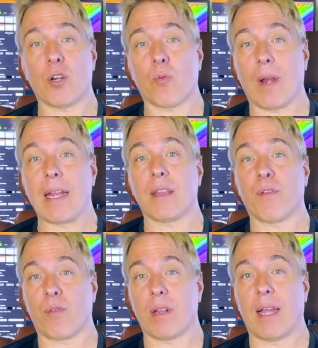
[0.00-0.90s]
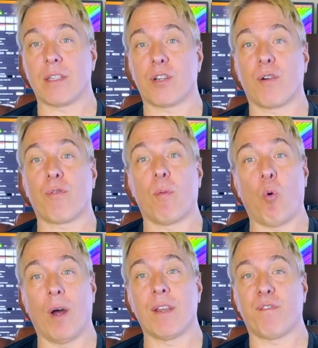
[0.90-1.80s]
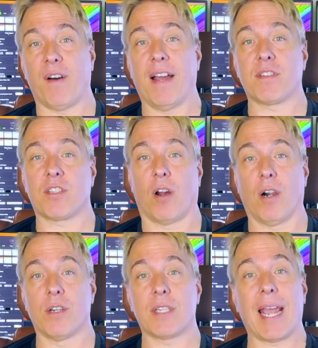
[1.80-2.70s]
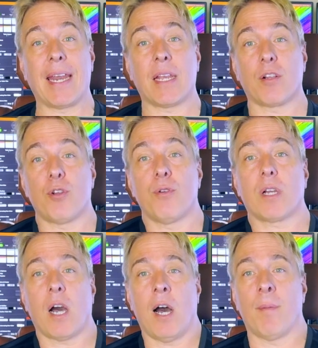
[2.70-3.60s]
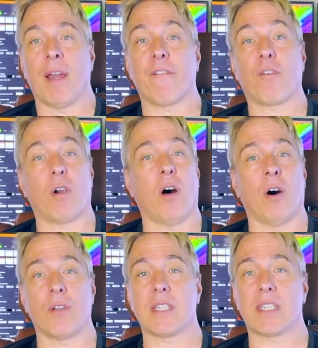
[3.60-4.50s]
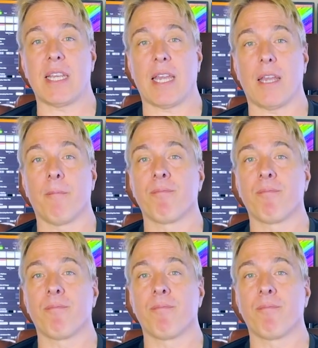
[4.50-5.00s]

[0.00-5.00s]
to rate the freelancer from 1 to 5 stars and include a comment for all to see.